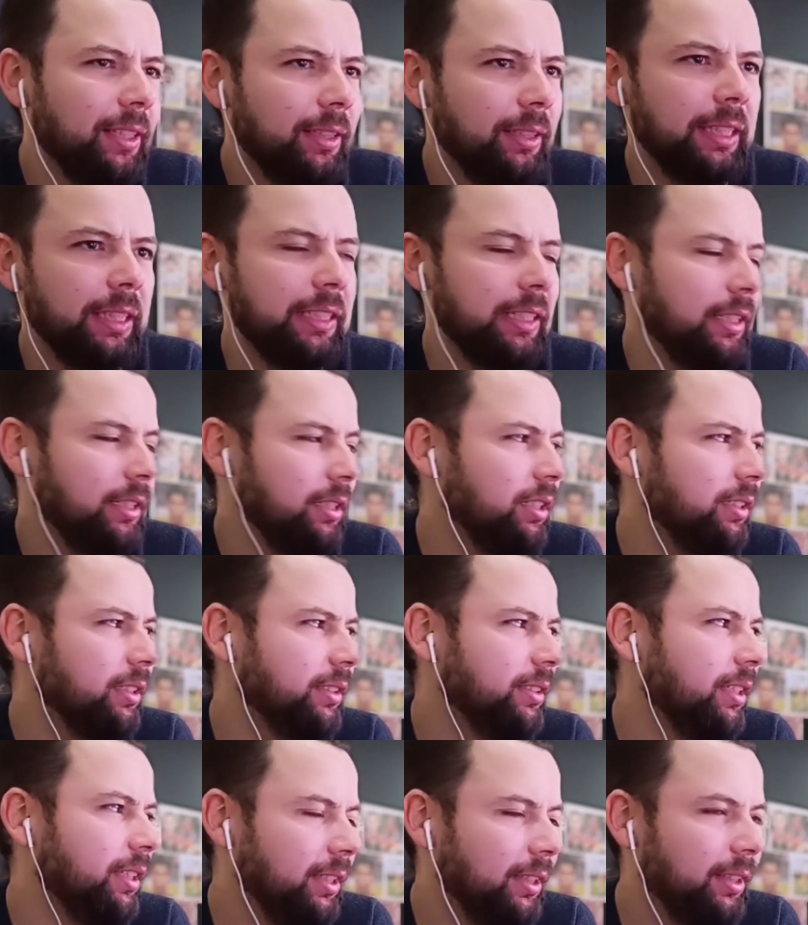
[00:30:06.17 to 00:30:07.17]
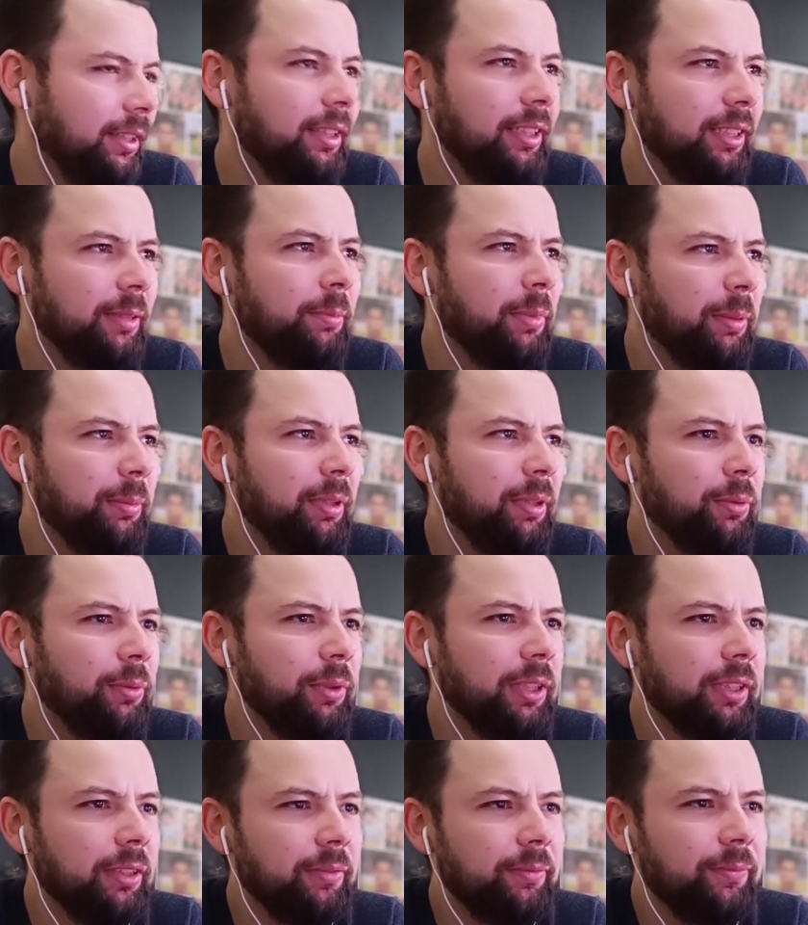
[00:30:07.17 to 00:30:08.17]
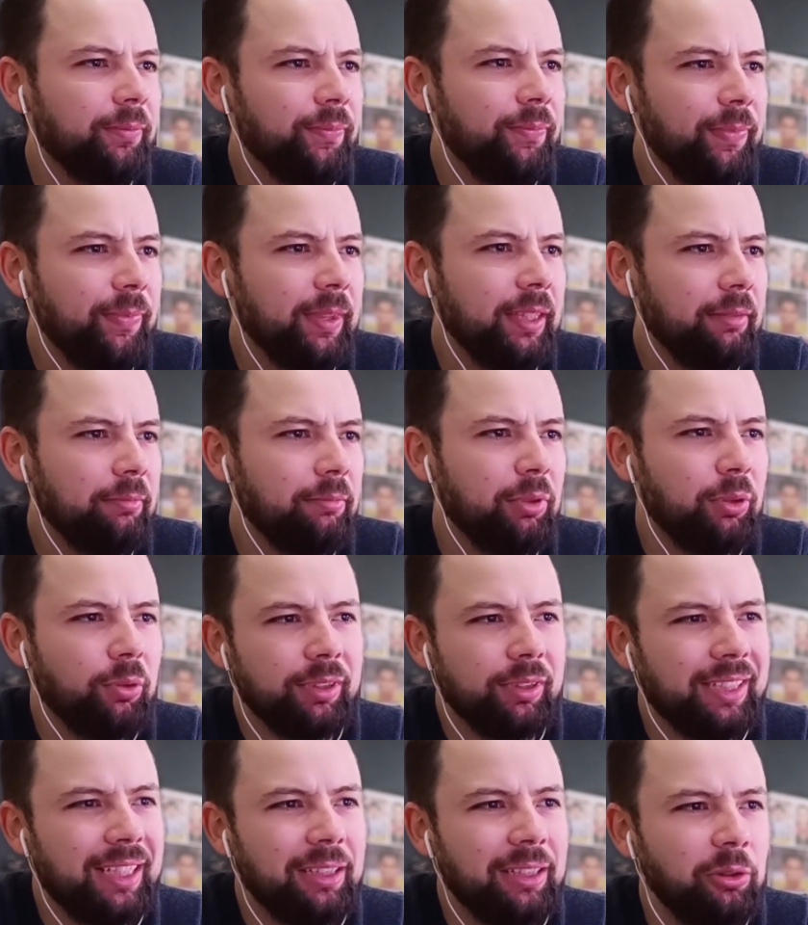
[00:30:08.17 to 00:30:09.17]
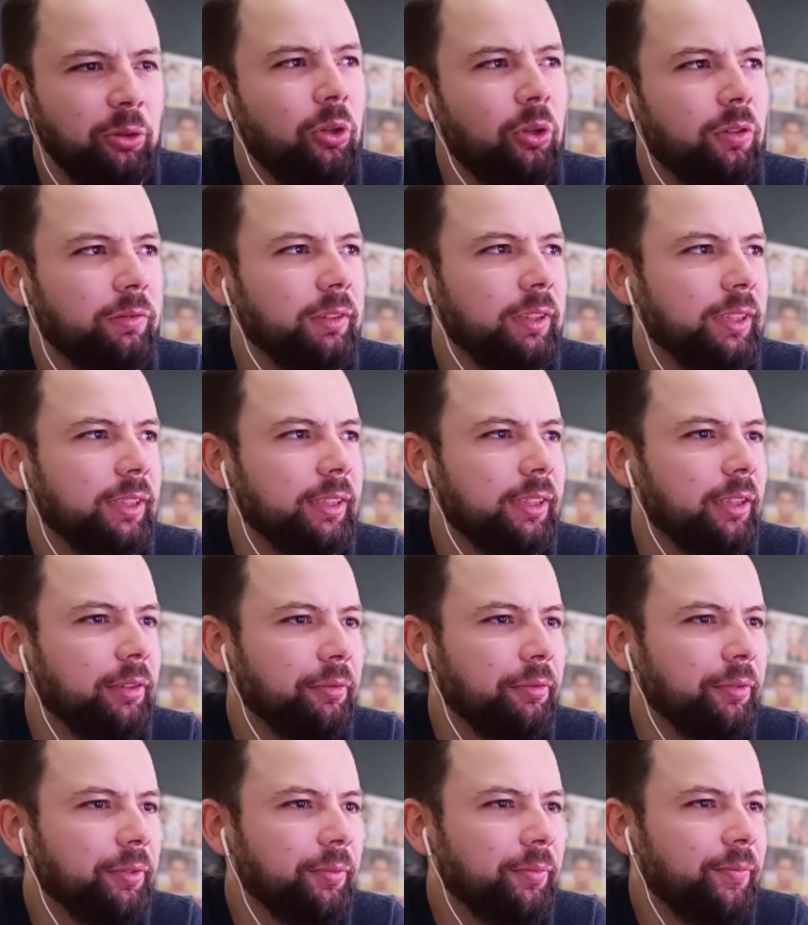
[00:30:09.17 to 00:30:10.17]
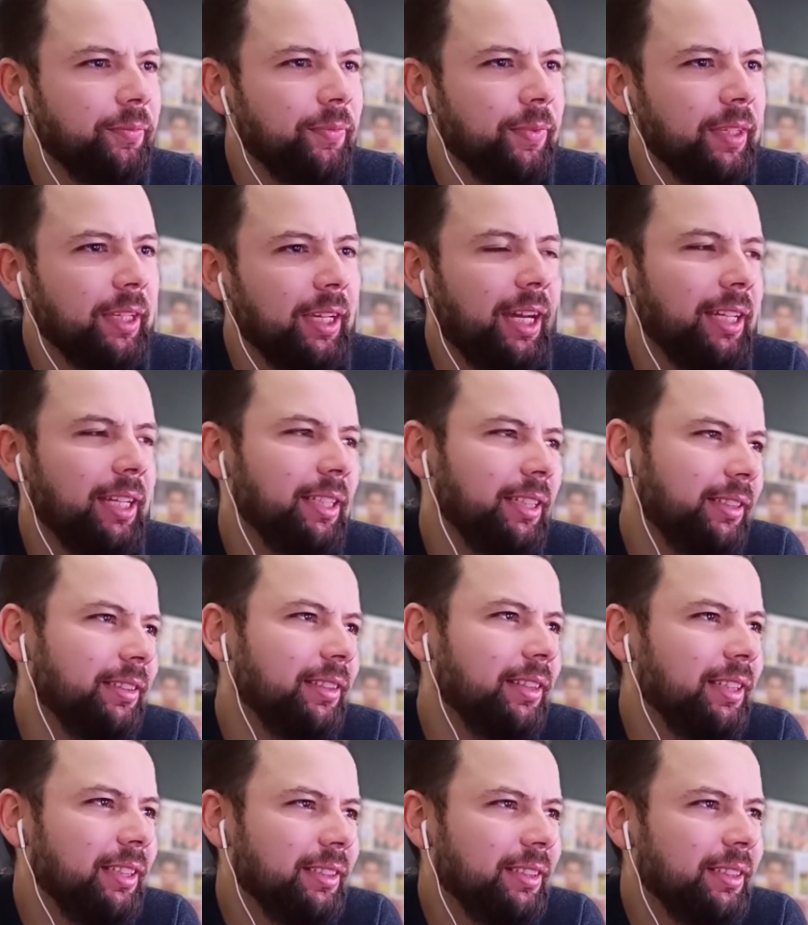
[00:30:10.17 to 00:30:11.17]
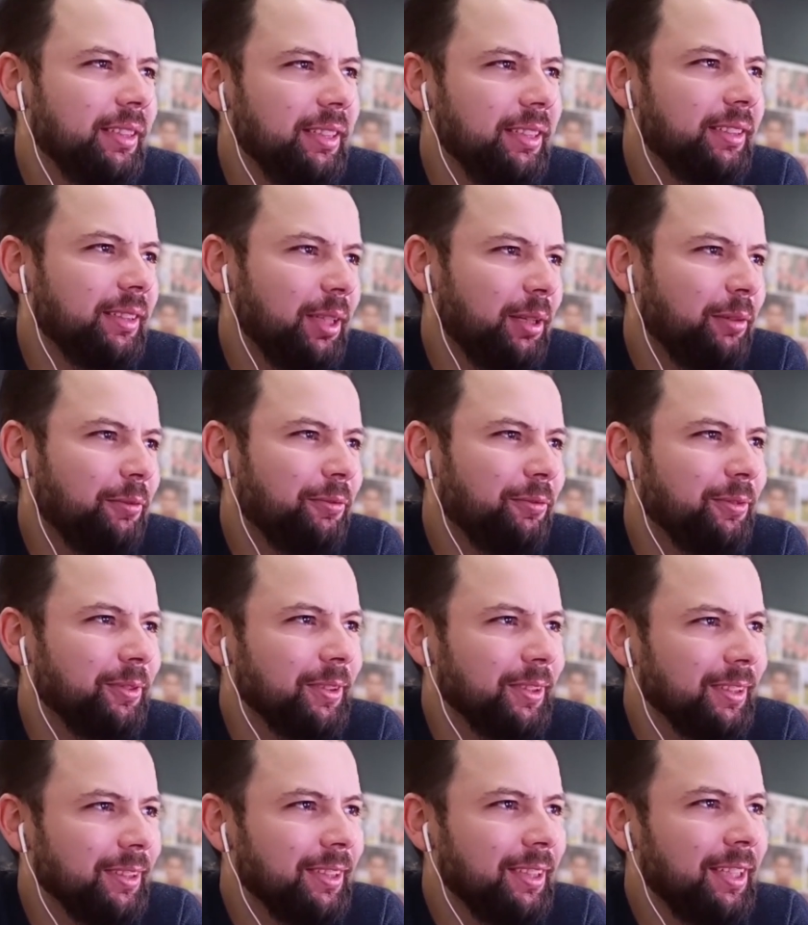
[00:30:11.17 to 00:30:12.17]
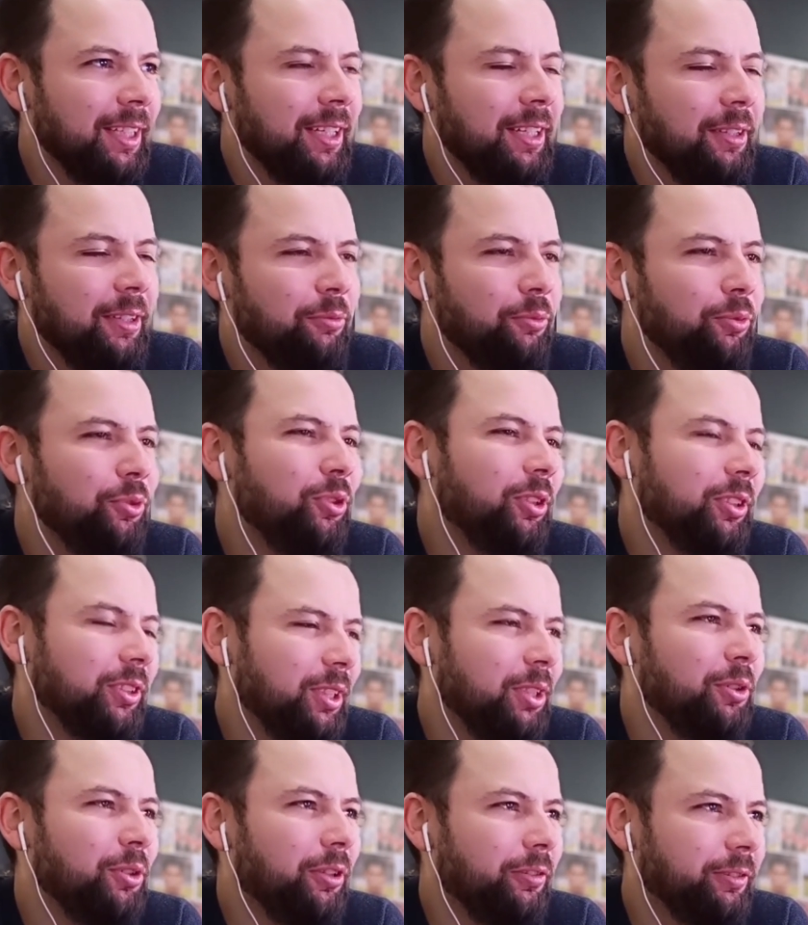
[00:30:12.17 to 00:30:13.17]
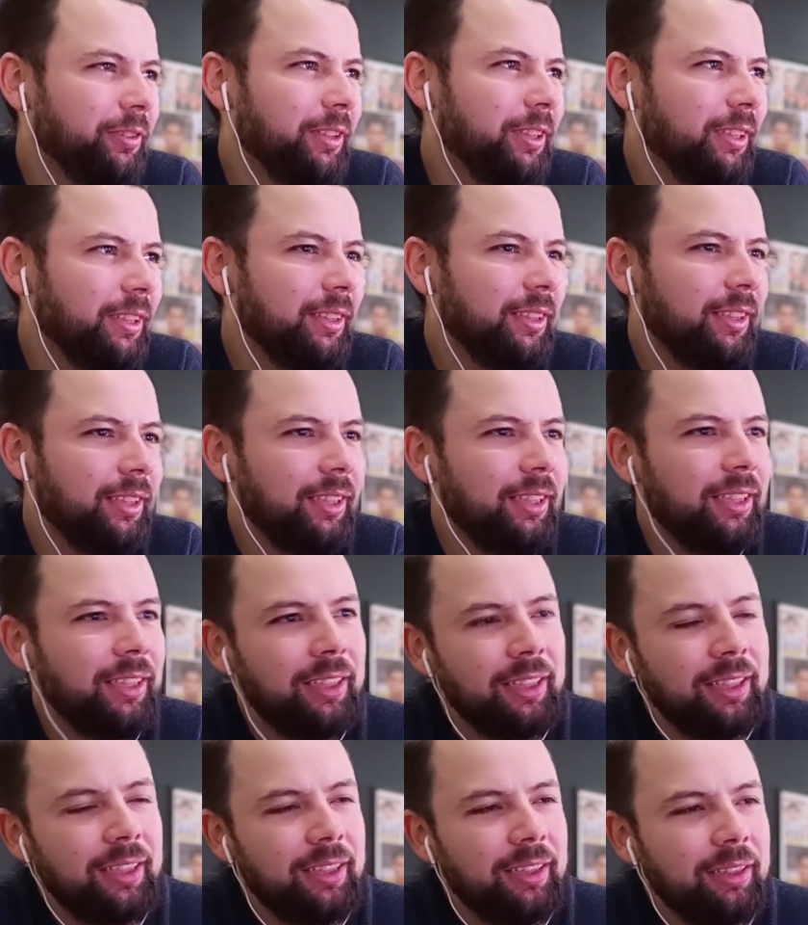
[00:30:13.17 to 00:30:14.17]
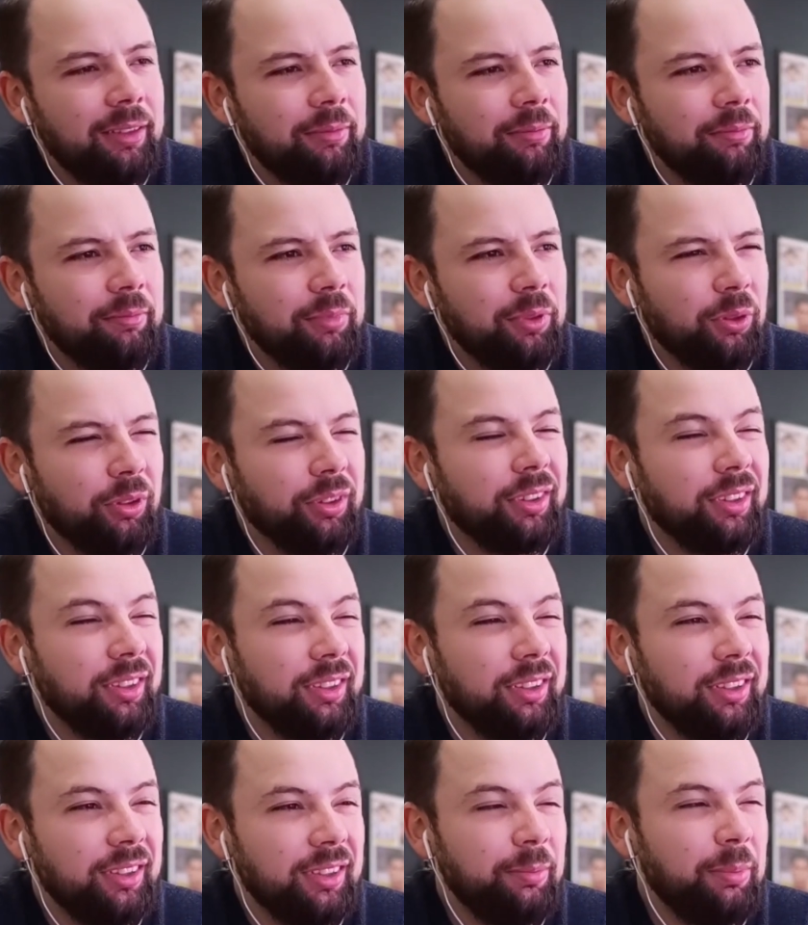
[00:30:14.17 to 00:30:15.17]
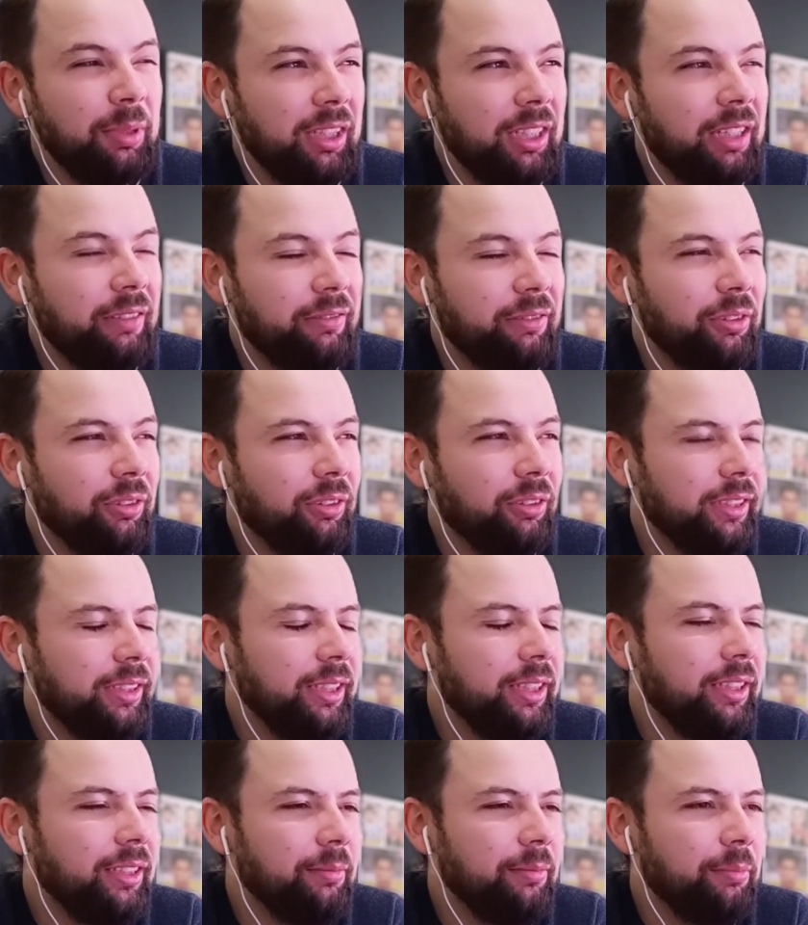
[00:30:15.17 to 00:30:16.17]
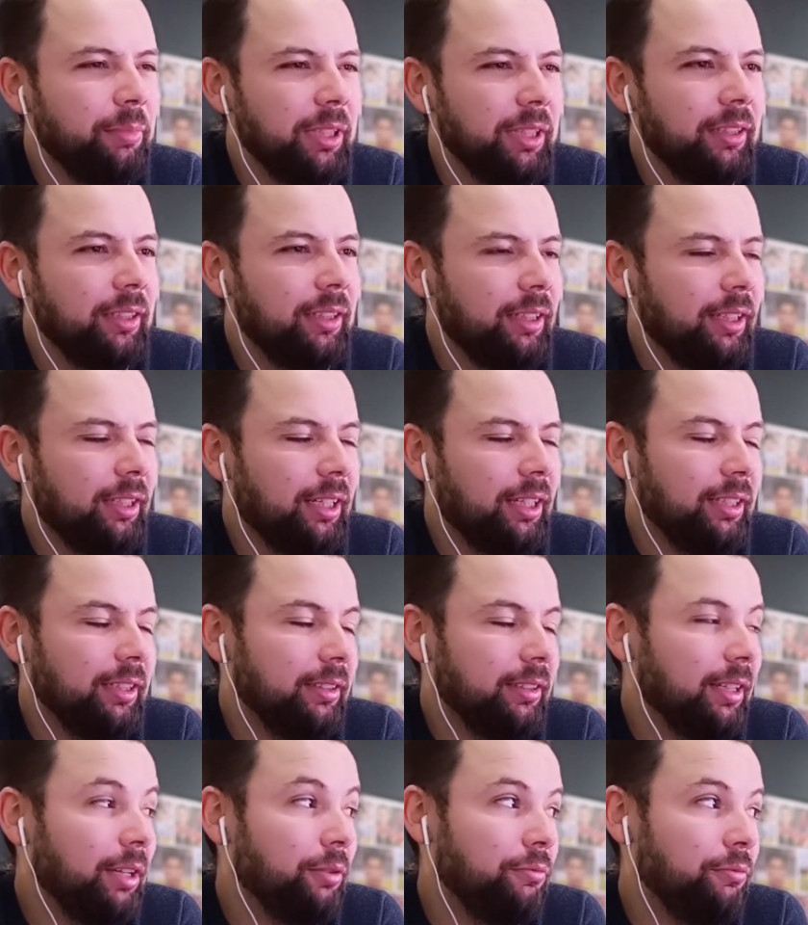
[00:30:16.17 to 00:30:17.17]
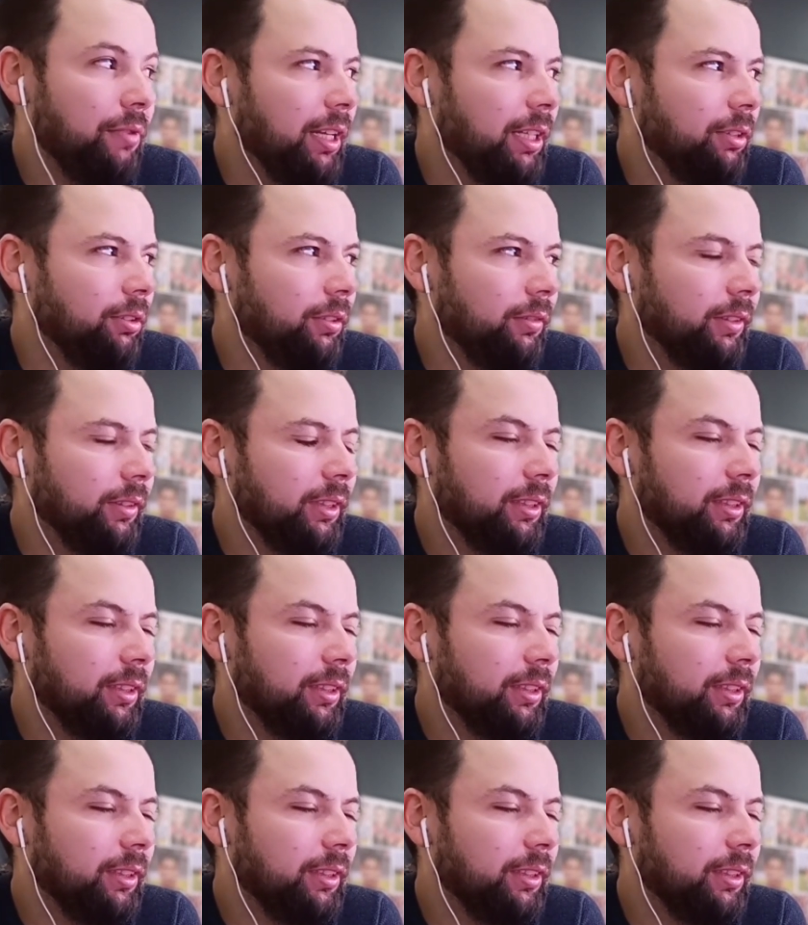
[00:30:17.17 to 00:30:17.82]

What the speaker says: Just saying, this may be the winner. Because I love this stuff. I eat this stuff, would not say often, because it's a bit heavy, honestly, but I love it.